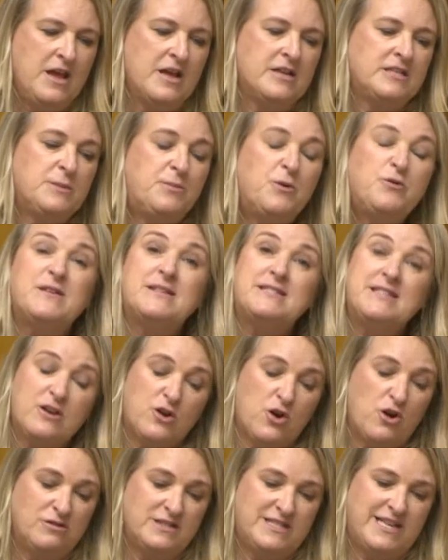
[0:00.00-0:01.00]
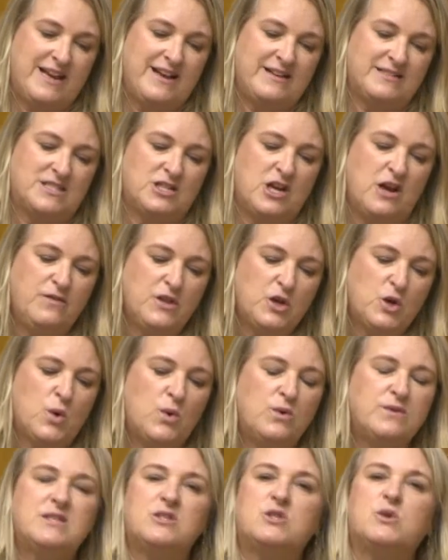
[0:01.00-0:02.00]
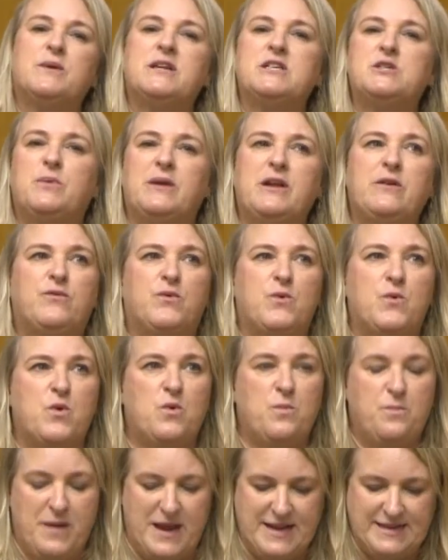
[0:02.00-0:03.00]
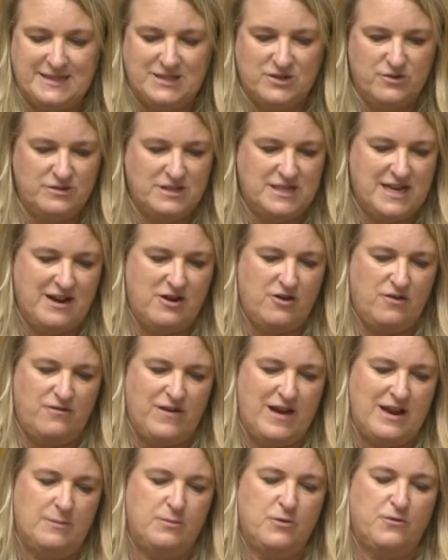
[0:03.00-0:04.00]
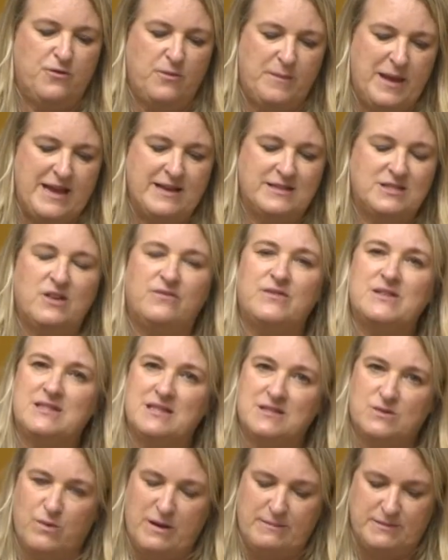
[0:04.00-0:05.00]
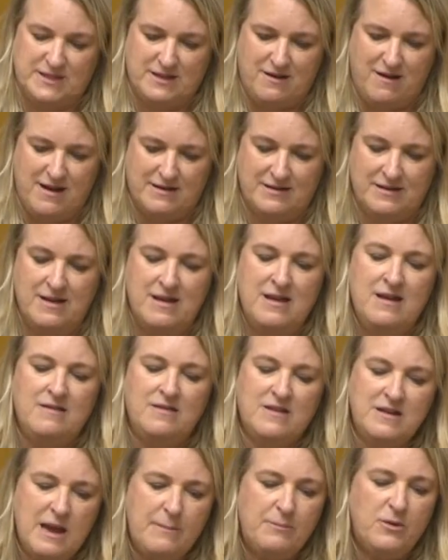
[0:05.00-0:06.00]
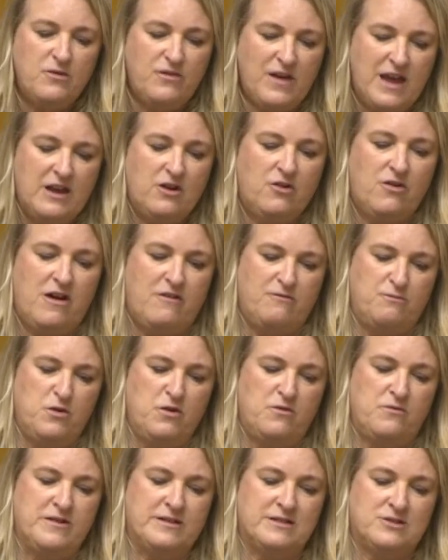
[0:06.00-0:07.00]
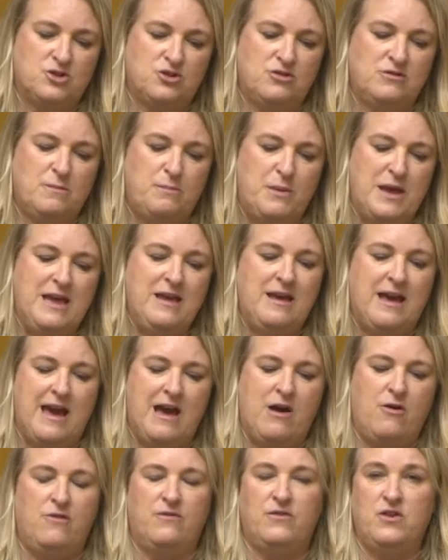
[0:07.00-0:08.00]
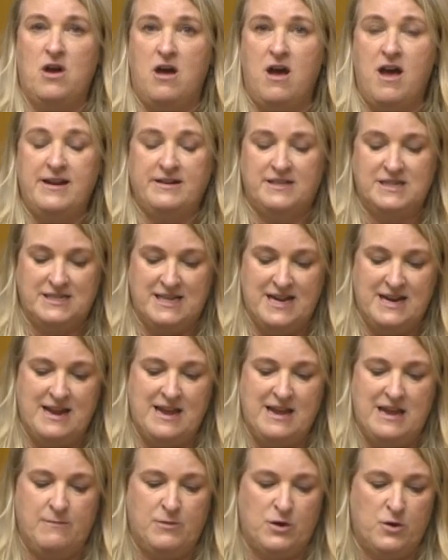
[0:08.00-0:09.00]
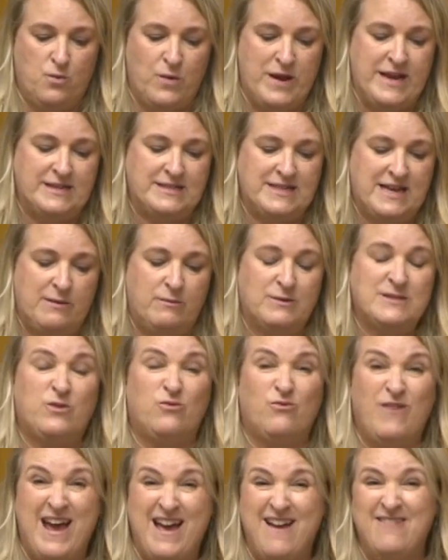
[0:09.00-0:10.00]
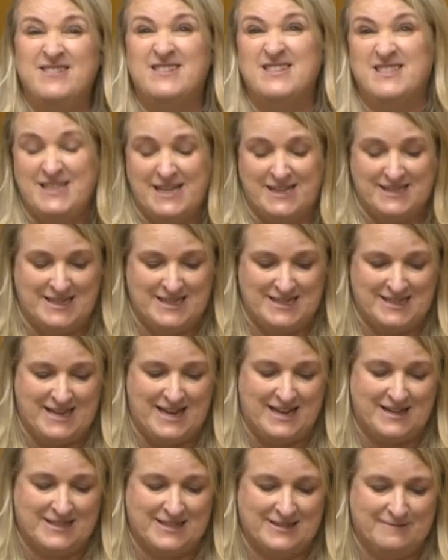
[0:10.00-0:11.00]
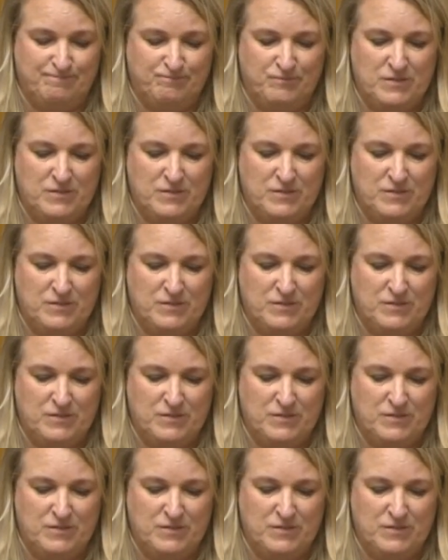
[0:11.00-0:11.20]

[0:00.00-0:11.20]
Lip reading: To put this in context, over the course of 2024, based on data available from Air Services' website, the number of aircraft movements during the peak hour of 9 to 10 a.m. on a weekday was around 66.